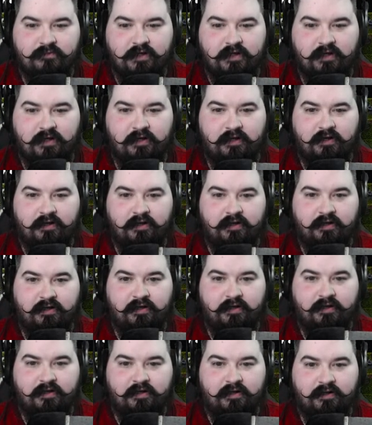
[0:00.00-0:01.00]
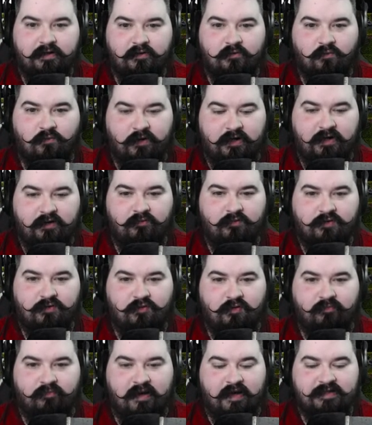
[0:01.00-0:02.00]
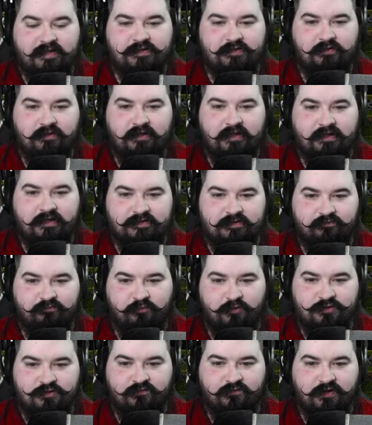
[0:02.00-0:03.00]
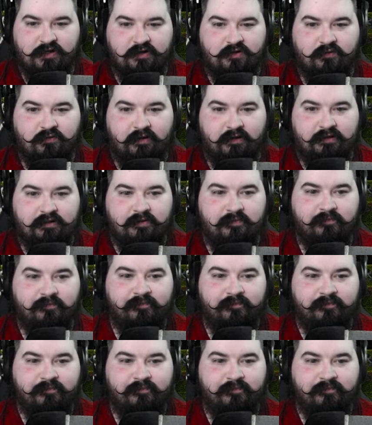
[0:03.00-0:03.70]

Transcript: Uh, ring with crit mastery, I guess mostly for that crit.